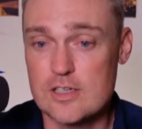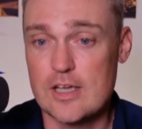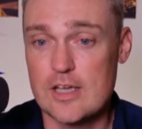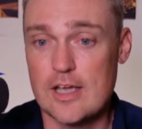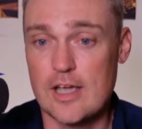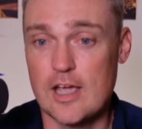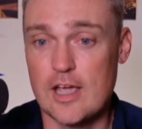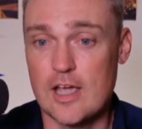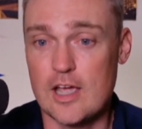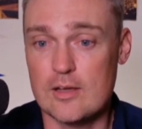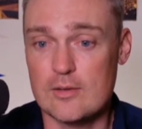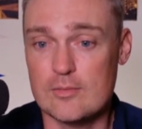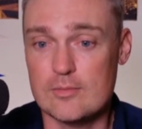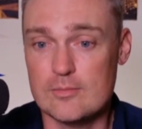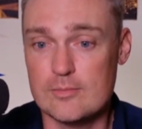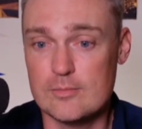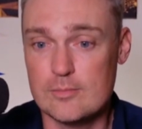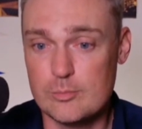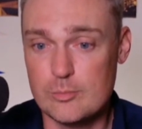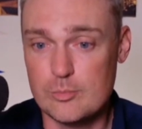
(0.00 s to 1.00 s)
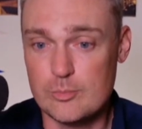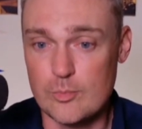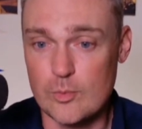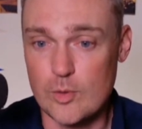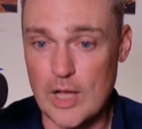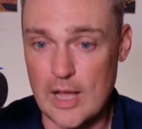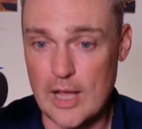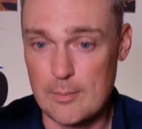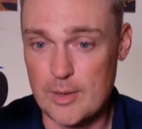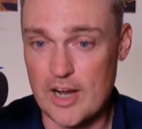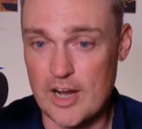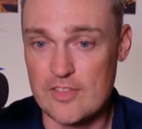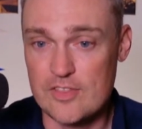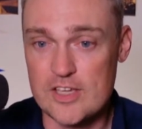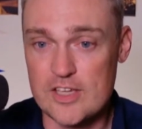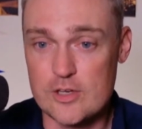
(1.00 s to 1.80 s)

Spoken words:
But I think you're